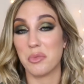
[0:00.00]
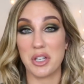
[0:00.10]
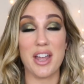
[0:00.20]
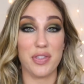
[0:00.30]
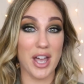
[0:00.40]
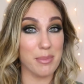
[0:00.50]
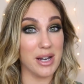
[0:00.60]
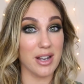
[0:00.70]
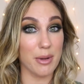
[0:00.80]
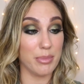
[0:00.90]
Again, that
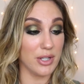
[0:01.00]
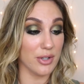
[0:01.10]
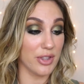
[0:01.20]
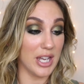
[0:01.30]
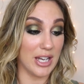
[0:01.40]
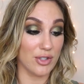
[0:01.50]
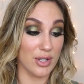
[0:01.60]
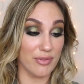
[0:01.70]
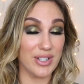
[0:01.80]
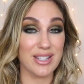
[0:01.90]
might not be your thing,
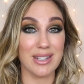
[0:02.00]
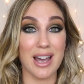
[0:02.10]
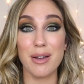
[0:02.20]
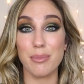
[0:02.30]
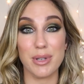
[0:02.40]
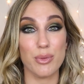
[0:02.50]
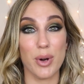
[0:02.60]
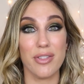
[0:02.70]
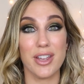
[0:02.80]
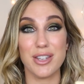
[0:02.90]
so if it's not, be
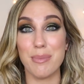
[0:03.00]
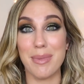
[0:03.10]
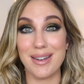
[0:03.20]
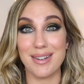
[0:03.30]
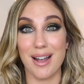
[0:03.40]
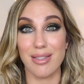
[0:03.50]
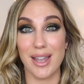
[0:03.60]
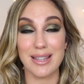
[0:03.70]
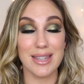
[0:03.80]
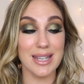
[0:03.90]
aware that you might not
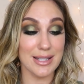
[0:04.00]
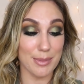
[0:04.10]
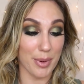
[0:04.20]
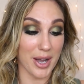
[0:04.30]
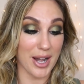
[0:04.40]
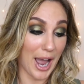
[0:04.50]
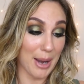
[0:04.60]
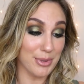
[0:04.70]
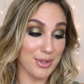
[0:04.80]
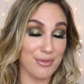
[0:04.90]
like these, but
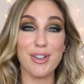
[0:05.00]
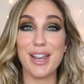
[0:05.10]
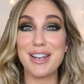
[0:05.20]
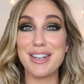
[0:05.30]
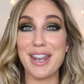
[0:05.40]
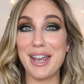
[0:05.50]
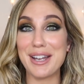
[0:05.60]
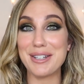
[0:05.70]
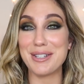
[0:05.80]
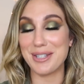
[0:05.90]
I was a fan,
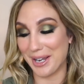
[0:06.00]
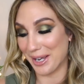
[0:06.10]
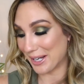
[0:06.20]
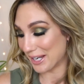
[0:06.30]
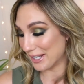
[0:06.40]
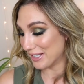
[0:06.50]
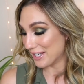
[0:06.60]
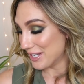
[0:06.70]
and yeah, I got